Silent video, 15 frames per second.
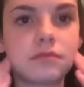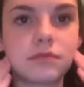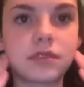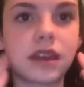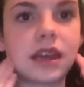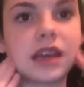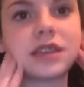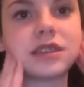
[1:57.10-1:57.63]

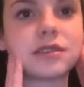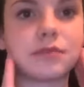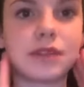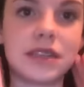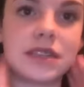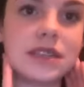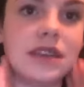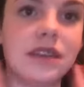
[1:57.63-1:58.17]
tightens
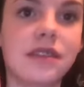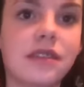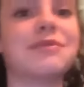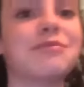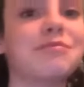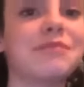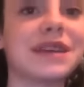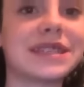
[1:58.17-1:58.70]
my
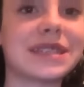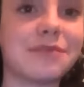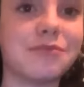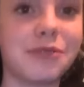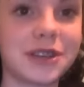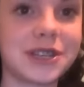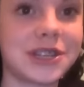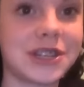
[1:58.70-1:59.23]
teeth, makes
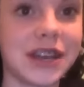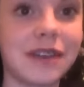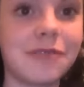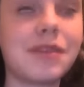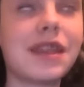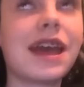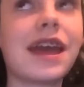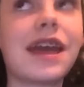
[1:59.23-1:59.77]
them more
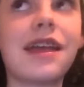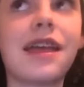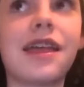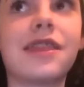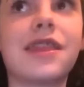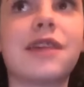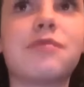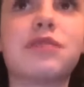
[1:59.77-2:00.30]
straight.
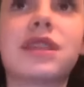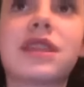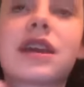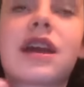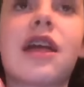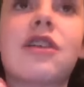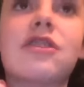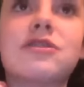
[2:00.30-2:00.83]
And they put the
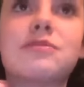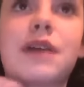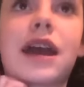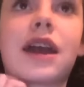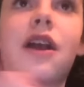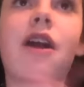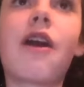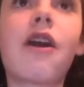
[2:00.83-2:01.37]
colors
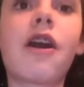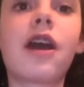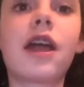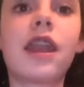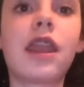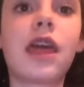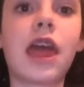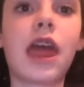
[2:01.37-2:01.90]
back
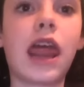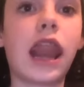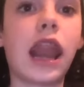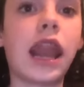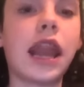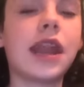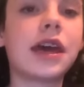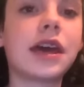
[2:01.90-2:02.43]
on
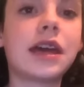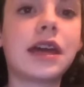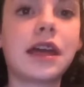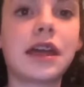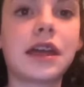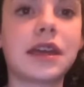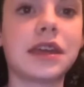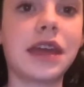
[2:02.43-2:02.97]
and
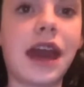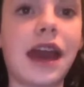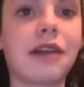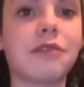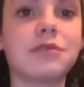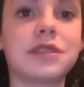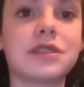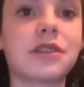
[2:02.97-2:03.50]
yeah,
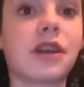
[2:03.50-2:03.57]
I was